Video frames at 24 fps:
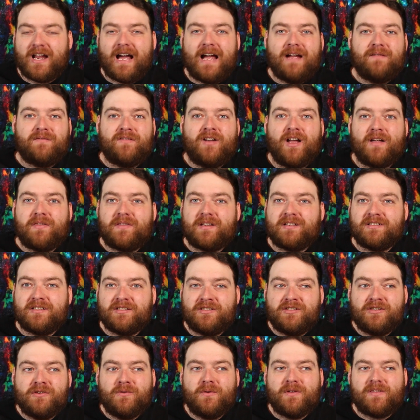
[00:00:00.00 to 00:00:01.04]
I have nothing to
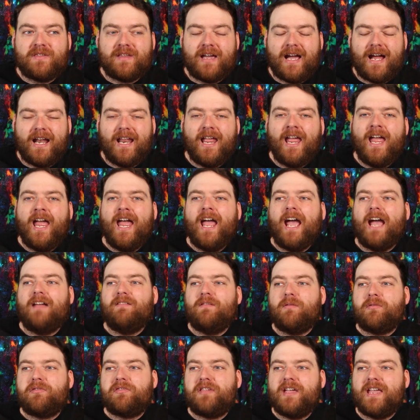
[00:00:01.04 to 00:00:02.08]
do with that. And
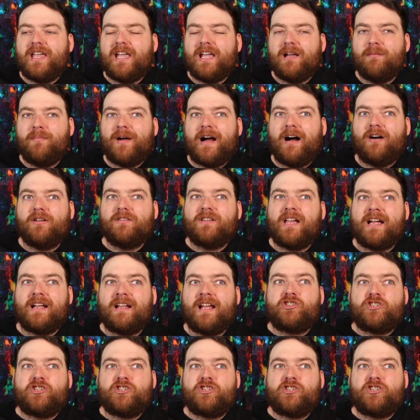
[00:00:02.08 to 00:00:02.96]
then thinking about like